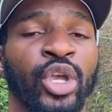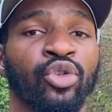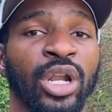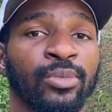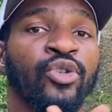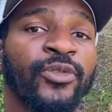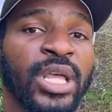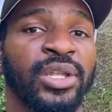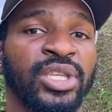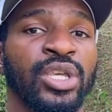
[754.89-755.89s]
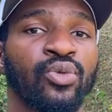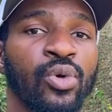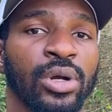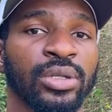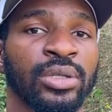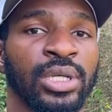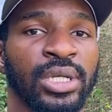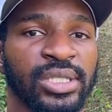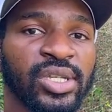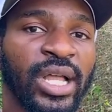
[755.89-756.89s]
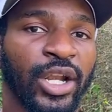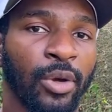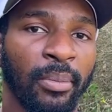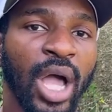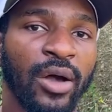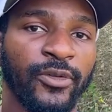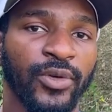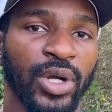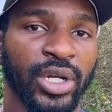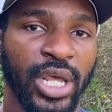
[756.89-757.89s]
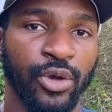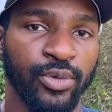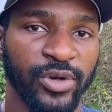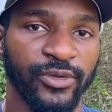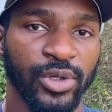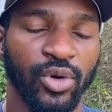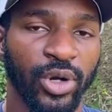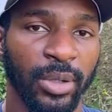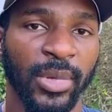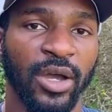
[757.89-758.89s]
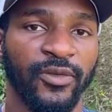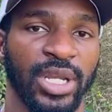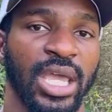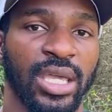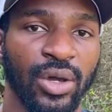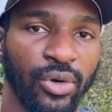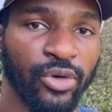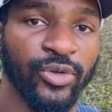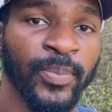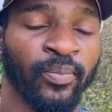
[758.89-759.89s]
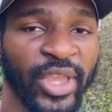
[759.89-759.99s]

they're going to move from that deep water to like the mouth of that river or the mouth of that cove.